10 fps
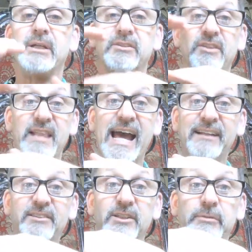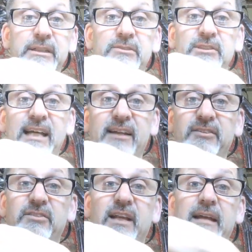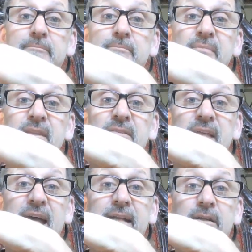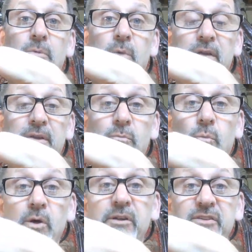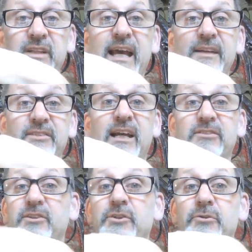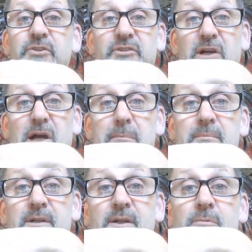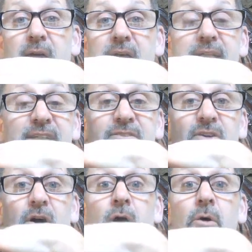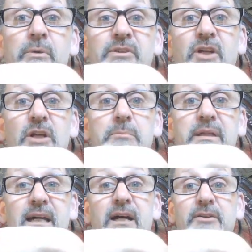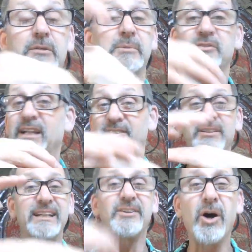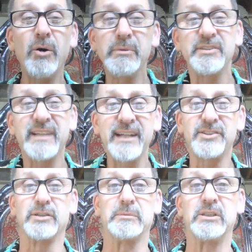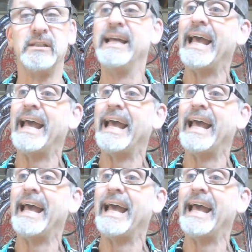because that's the critical task set that where the worst case execution time, right, is always going to be 100%. So that's always schedulable.